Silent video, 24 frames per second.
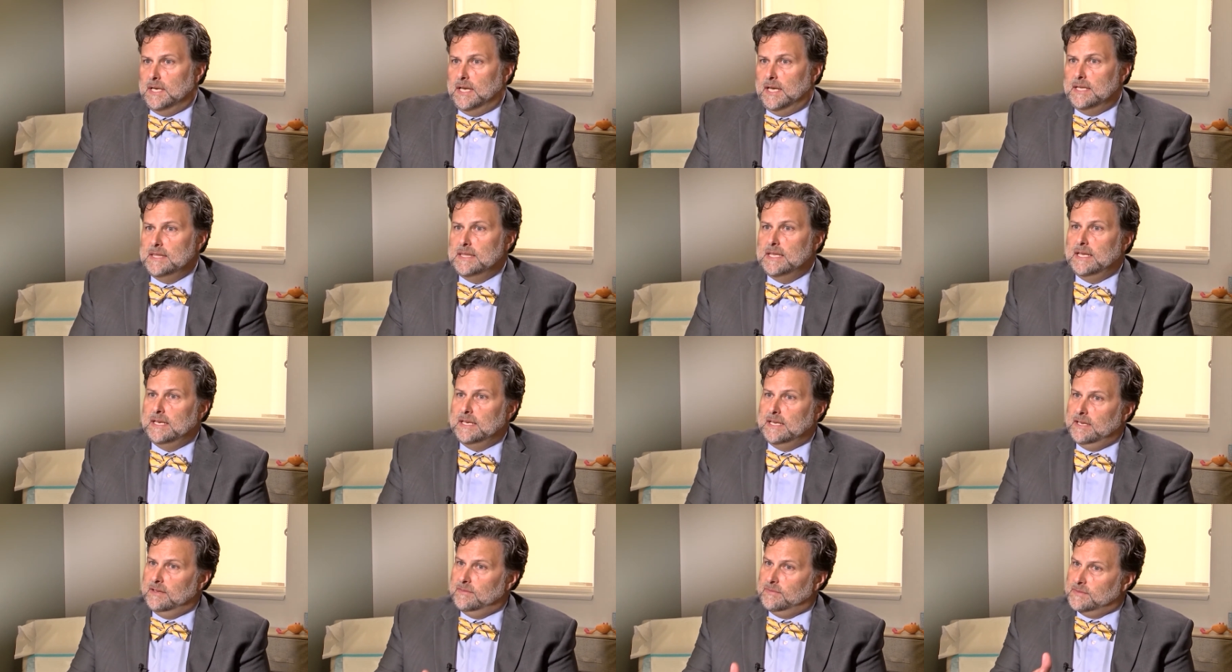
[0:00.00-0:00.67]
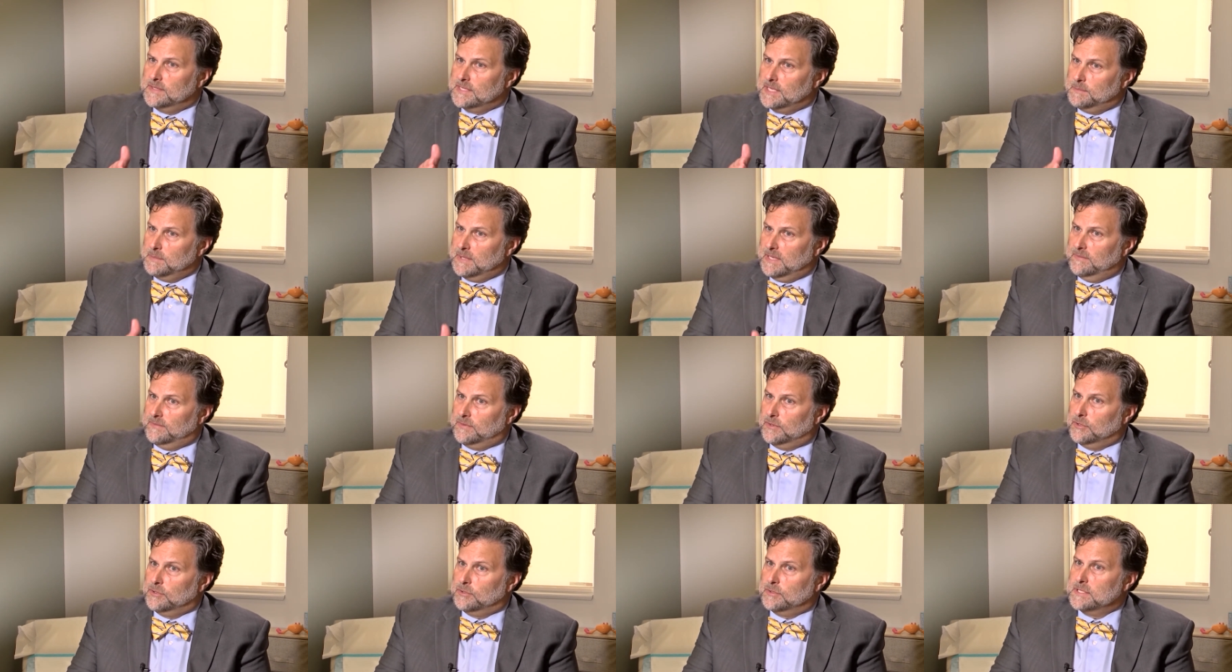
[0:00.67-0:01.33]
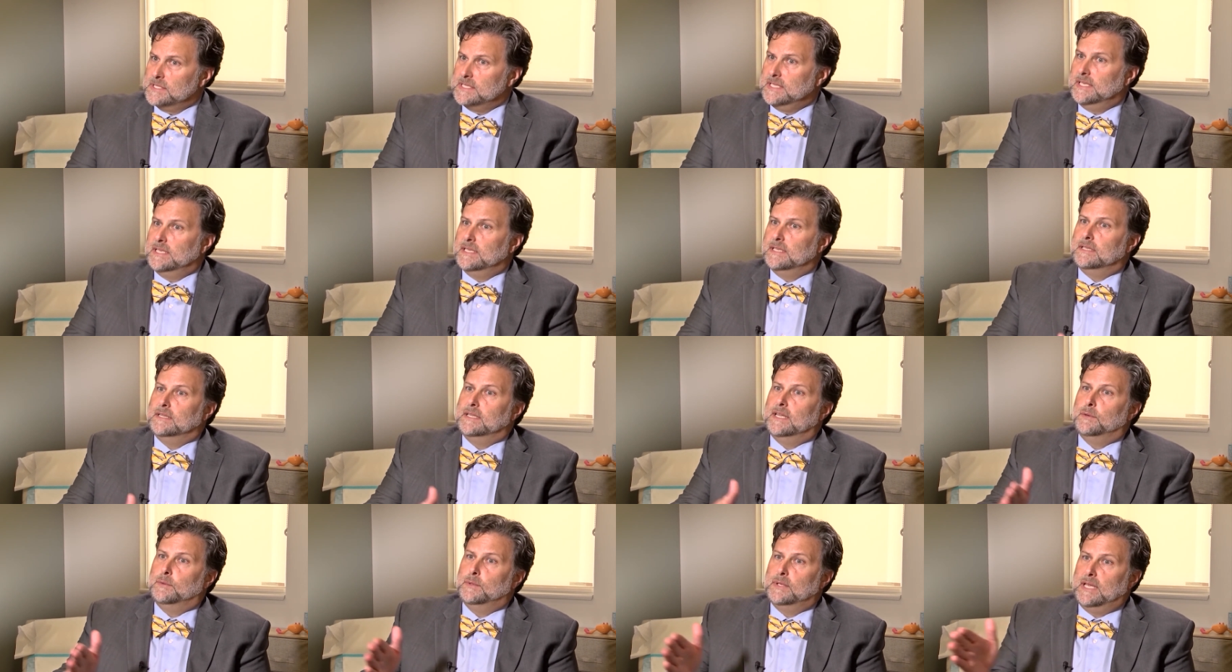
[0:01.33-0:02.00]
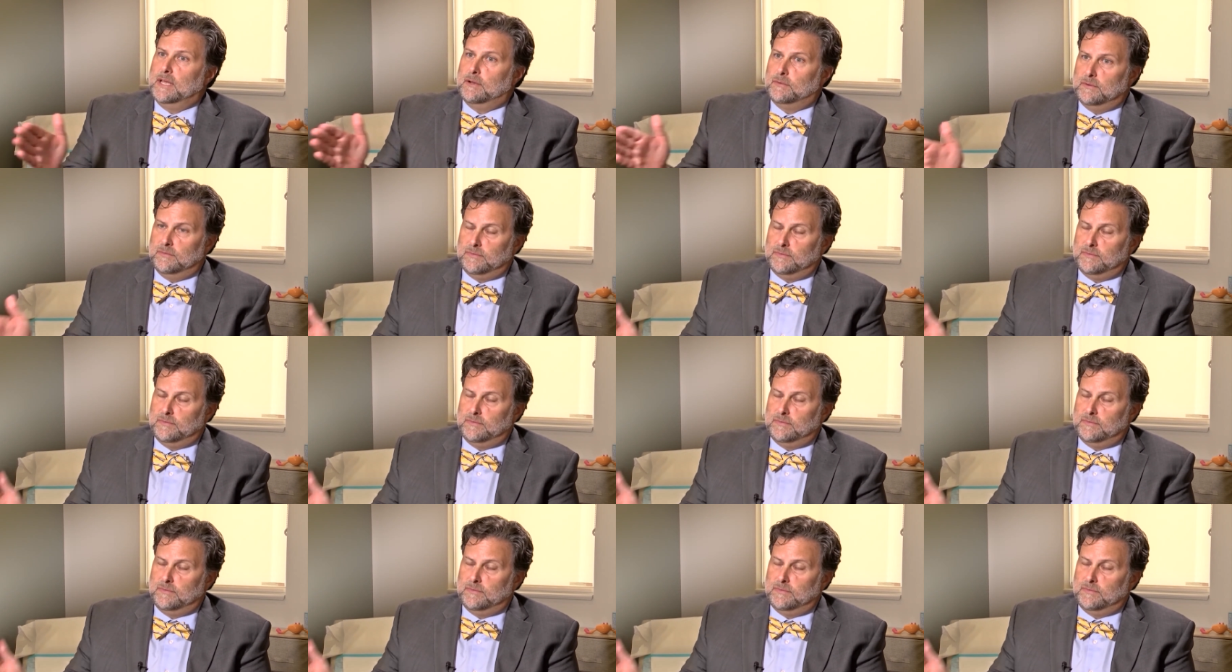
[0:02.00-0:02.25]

And then if something further is needed, they would get